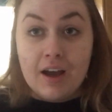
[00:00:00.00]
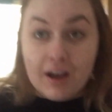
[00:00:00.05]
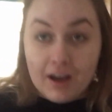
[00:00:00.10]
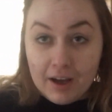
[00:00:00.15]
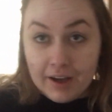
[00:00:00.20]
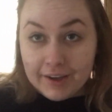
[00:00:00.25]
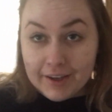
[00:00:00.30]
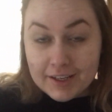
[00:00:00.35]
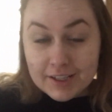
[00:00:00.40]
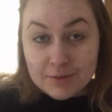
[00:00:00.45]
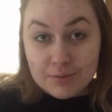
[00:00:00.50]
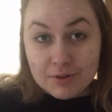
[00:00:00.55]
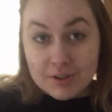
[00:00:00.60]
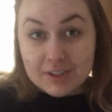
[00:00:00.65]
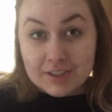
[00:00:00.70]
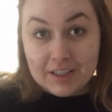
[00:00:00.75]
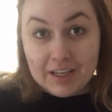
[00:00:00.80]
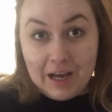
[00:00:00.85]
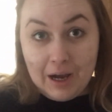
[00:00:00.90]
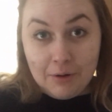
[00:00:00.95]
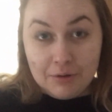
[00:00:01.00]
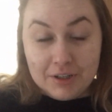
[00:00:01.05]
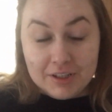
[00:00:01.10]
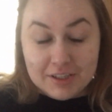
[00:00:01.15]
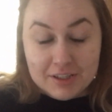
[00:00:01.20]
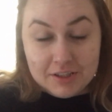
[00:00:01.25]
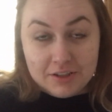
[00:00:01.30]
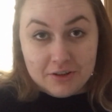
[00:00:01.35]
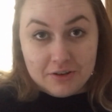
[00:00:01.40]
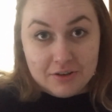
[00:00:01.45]
I guess we'll see how
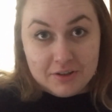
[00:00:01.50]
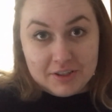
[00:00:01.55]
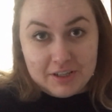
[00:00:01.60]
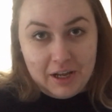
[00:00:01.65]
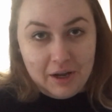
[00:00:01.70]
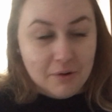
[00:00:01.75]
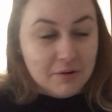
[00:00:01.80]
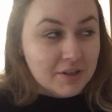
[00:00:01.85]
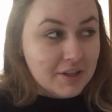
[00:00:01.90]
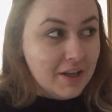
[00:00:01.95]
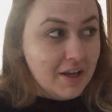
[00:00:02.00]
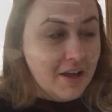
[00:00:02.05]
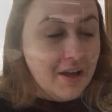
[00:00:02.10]
this turns out.